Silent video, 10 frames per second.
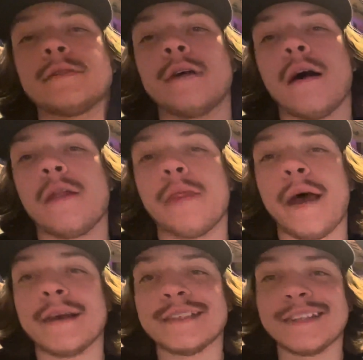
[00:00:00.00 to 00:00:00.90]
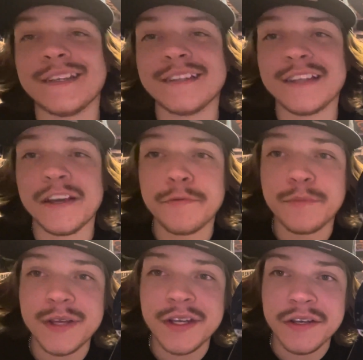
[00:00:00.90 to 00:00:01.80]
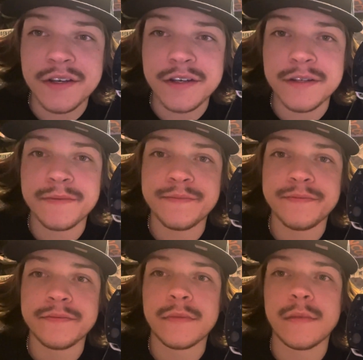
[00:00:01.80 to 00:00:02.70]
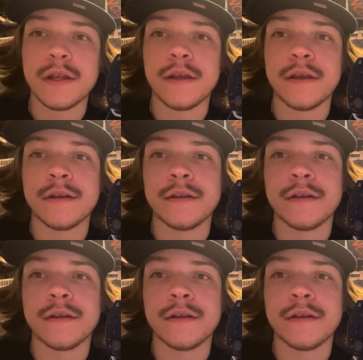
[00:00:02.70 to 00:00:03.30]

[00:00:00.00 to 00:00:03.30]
Other than that, stay safe, be good, and,